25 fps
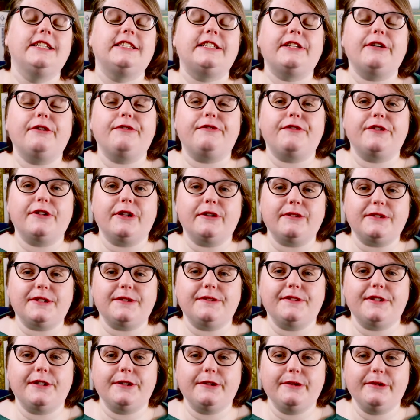So for those
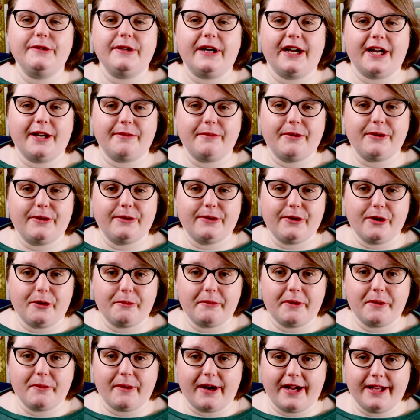of you um, who know
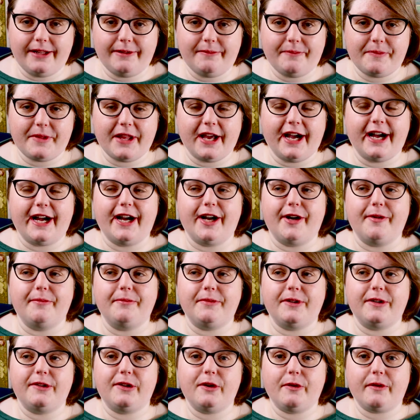me well,
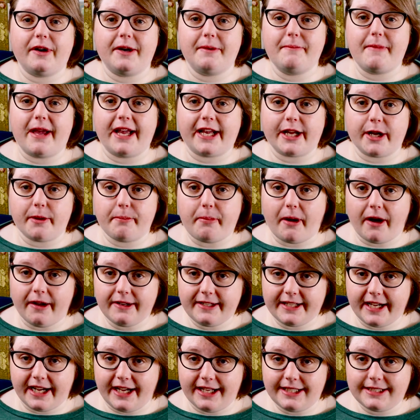um, you know I make a
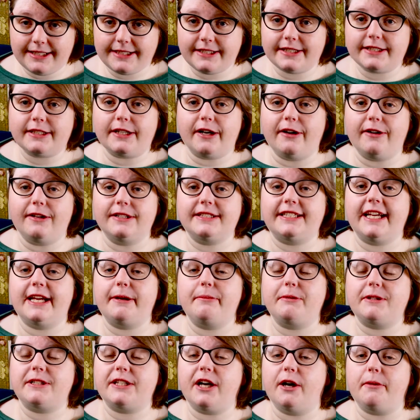podcast called
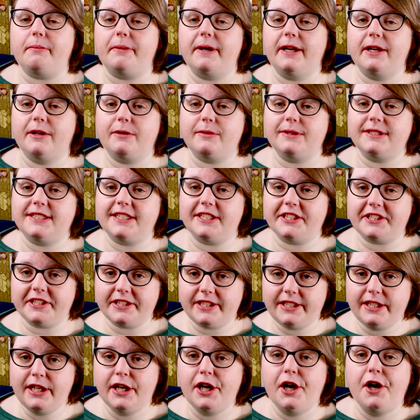Tabletop
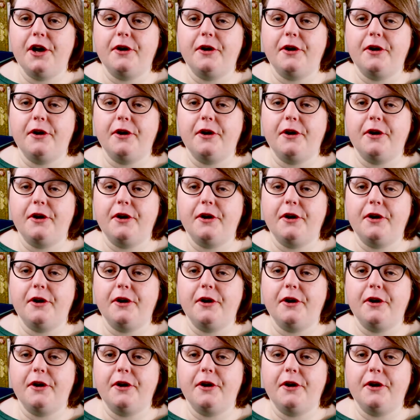Inquisition,